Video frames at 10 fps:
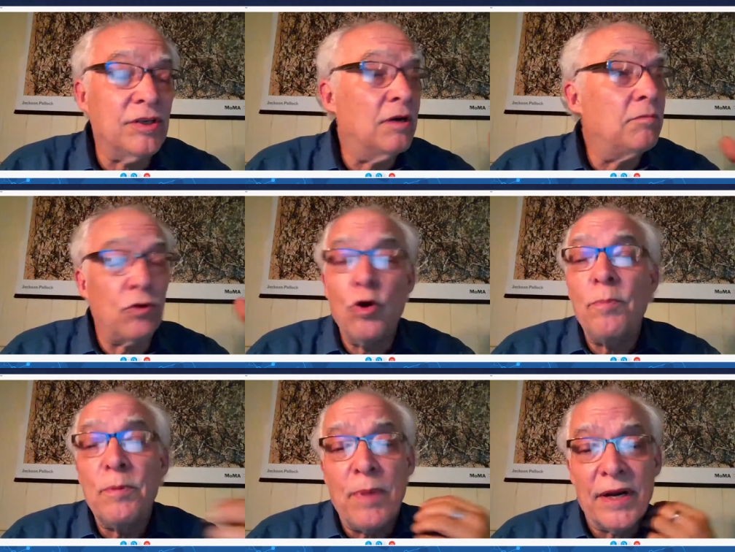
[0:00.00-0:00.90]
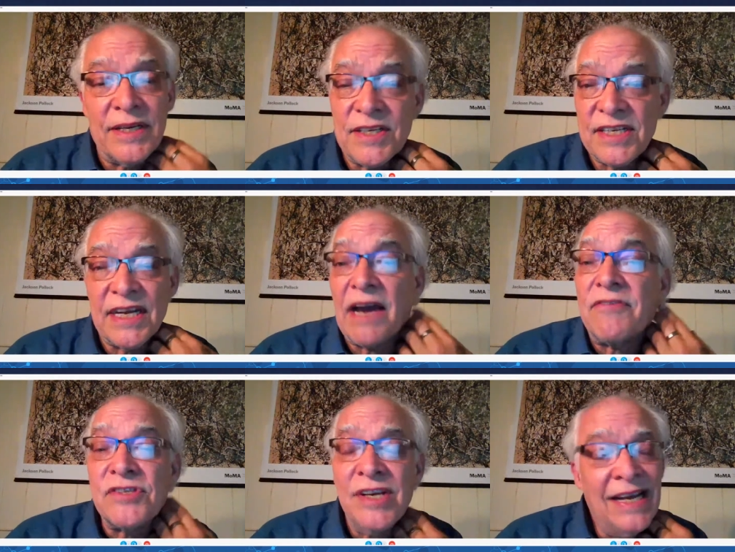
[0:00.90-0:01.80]
you know, mm-hmm. corporate bond
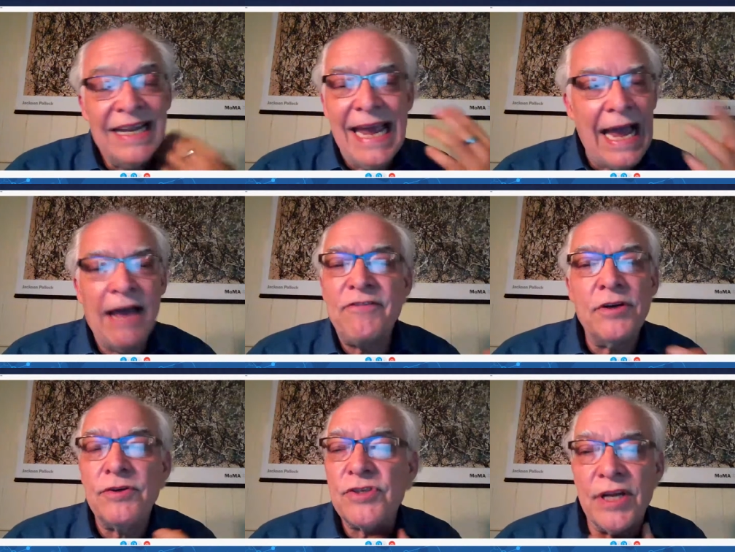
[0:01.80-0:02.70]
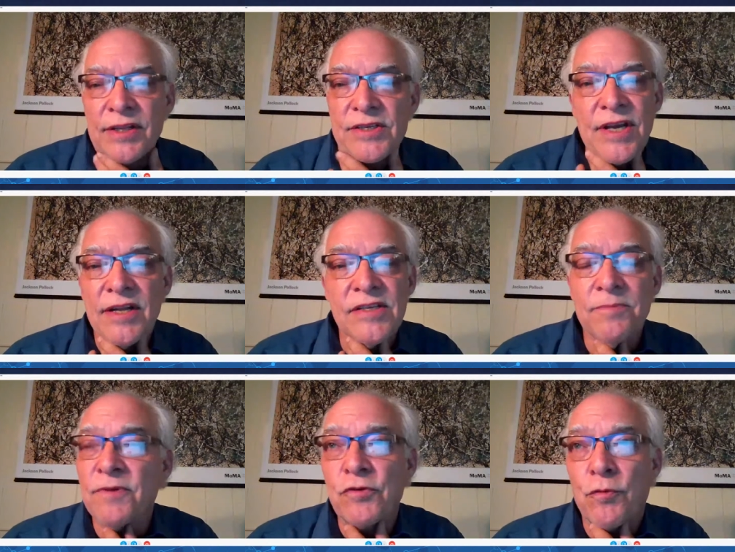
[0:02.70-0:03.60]
ETFs, you have to understand this concept
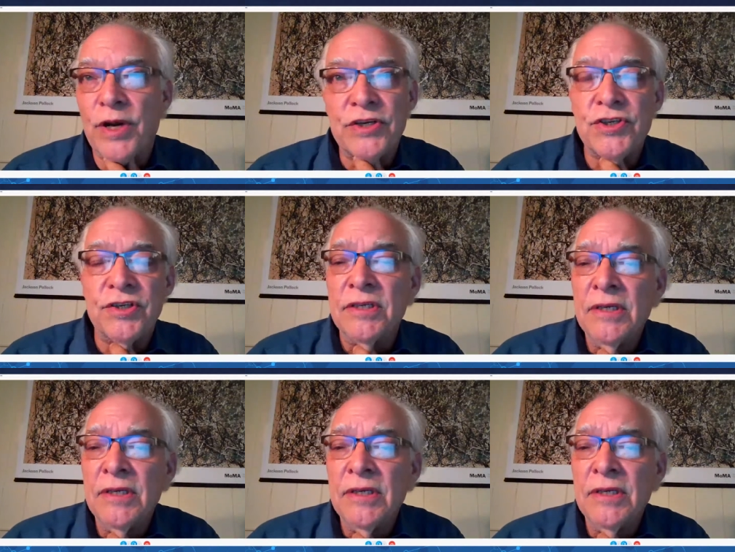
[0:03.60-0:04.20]
of duration.